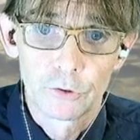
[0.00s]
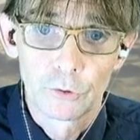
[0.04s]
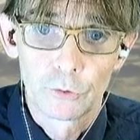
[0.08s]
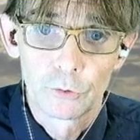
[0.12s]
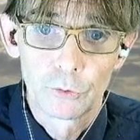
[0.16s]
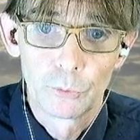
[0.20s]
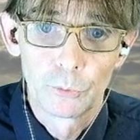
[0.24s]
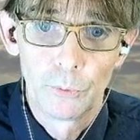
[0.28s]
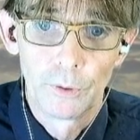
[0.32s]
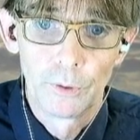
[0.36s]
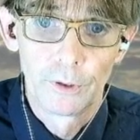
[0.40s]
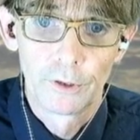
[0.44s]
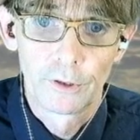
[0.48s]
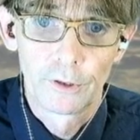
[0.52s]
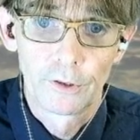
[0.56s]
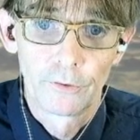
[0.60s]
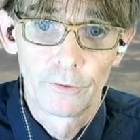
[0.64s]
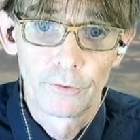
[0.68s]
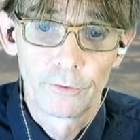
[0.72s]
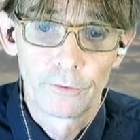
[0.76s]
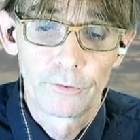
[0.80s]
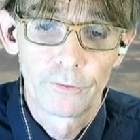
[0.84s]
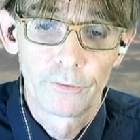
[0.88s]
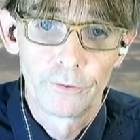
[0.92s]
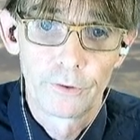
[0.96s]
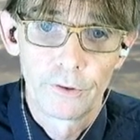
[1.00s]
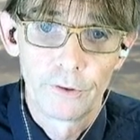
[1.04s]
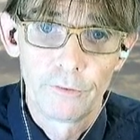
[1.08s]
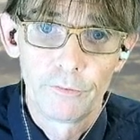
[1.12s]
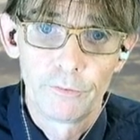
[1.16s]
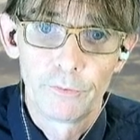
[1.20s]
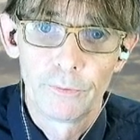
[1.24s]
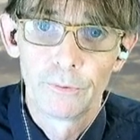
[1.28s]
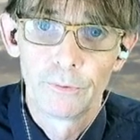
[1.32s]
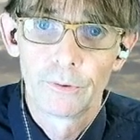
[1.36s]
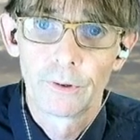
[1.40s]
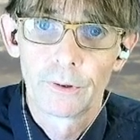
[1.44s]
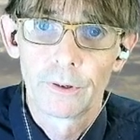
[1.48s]
So
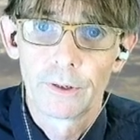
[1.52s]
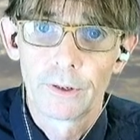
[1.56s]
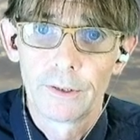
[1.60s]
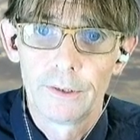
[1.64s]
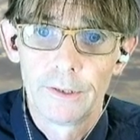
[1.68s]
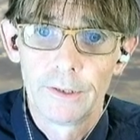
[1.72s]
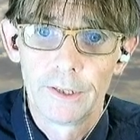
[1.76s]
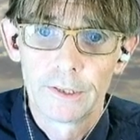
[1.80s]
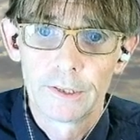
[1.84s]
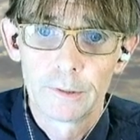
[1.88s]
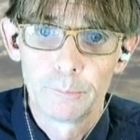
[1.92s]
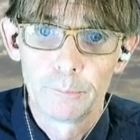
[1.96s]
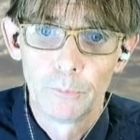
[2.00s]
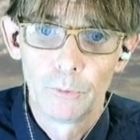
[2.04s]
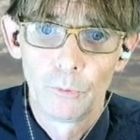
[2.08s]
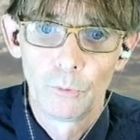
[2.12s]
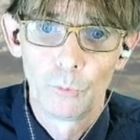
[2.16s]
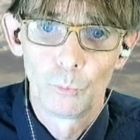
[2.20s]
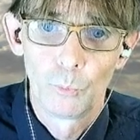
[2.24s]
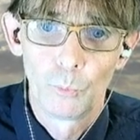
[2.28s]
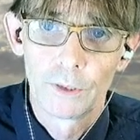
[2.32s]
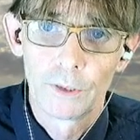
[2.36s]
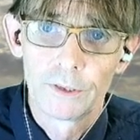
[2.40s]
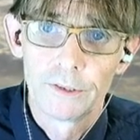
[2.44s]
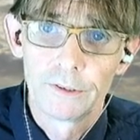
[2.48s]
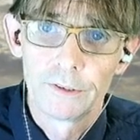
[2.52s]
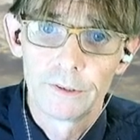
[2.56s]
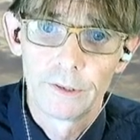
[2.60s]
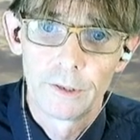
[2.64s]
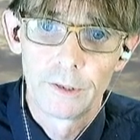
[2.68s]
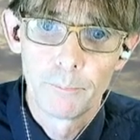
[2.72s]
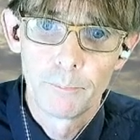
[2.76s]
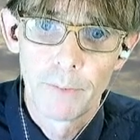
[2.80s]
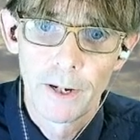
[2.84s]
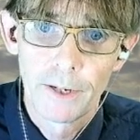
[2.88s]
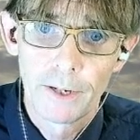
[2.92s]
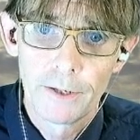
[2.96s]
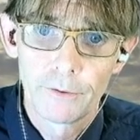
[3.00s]
234 in decimal, what is it
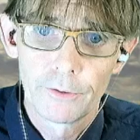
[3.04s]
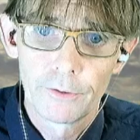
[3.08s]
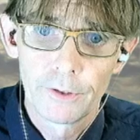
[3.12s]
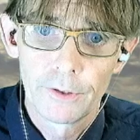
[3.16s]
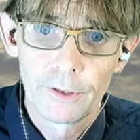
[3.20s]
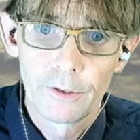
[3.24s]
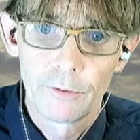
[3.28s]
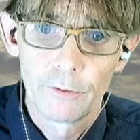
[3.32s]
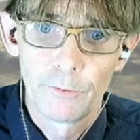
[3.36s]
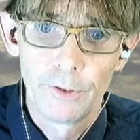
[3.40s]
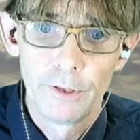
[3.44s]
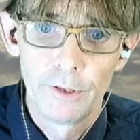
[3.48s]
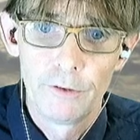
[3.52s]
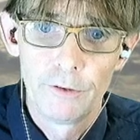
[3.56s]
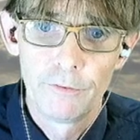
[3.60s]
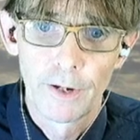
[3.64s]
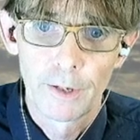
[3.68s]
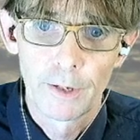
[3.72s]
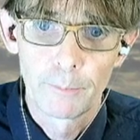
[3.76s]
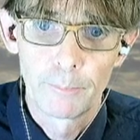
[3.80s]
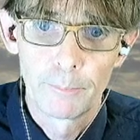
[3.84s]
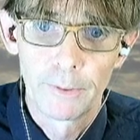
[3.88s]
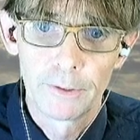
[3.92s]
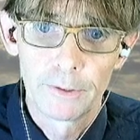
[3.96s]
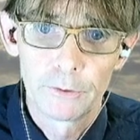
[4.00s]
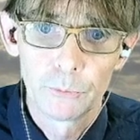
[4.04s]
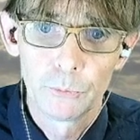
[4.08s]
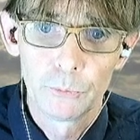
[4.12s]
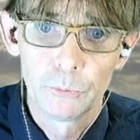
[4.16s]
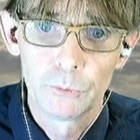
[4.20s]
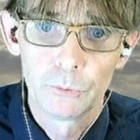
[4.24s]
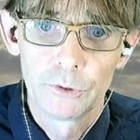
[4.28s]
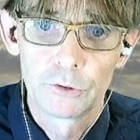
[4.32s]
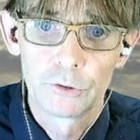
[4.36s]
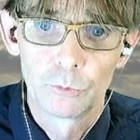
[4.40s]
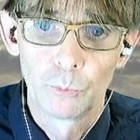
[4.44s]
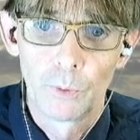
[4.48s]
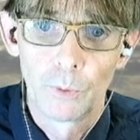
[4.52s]
in binary? We divide by
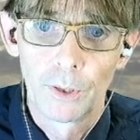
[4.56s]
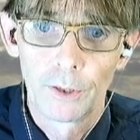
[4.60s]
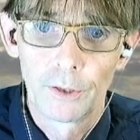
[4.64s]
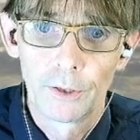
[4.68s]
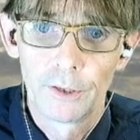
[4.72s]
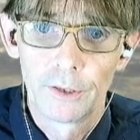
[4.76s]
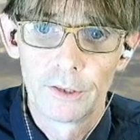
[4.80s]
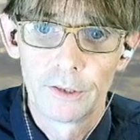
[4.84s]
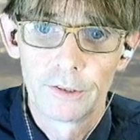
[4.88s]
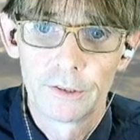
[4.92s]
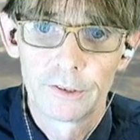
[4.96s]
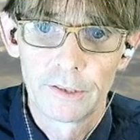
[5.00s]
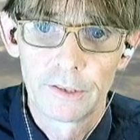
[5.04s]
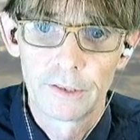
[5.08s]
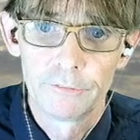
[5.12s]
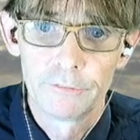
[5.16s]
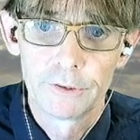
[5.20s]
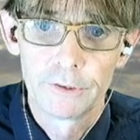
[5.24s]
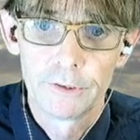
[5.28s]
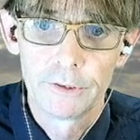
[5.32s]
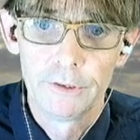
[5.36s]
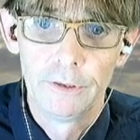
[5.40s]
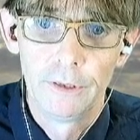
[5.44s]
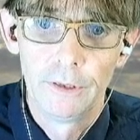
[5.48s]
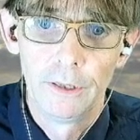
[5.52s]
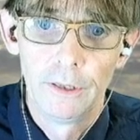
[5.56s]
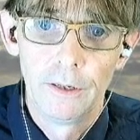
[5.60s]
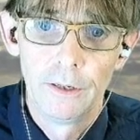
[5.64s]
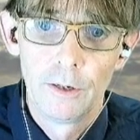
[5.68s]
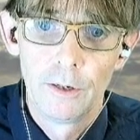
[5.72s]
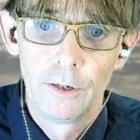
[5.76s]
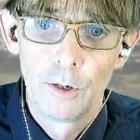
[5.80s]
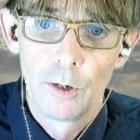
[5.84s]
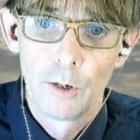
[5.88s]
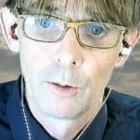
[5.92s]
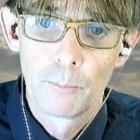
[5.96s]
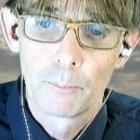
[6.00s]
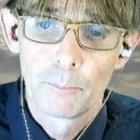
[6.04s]
2, it's 170
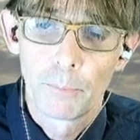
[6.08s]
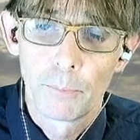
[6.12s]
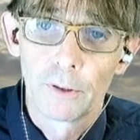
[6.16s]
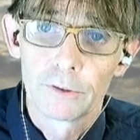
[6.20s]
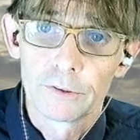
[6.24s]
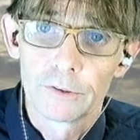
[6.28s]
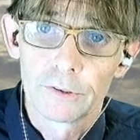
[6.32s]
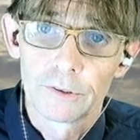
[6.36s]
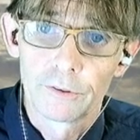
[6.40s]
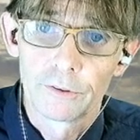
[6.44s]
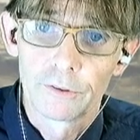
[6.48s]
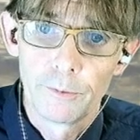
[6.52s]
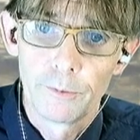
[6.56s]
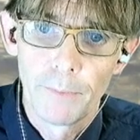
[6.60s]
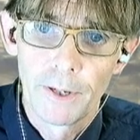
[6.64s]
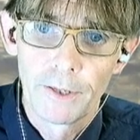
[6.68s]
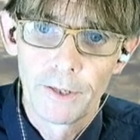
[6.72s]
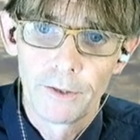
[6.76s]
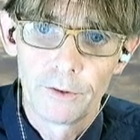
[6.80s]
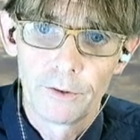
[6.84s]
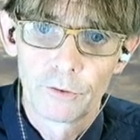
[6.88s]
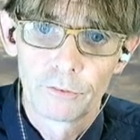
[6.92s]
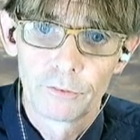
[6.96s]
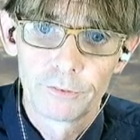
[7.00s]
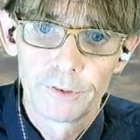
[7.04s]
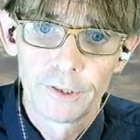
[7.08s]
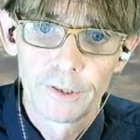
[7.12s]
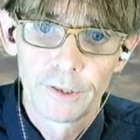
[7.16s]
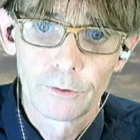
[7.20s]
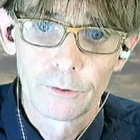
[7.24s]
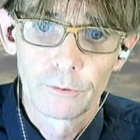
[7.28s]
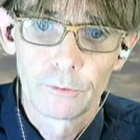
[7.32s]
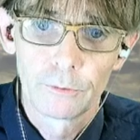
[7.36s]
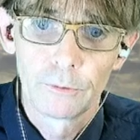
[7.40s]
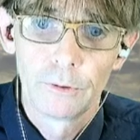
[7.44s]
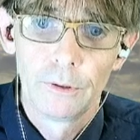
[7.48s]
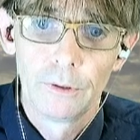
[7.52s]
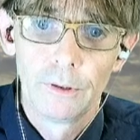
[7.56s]
plus a remainder of
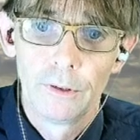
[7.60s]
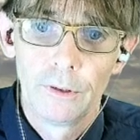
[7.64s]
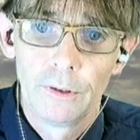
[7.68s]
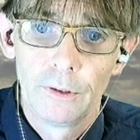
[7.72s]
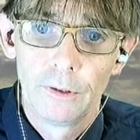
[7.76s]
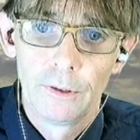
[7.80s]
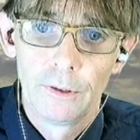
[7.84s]
0.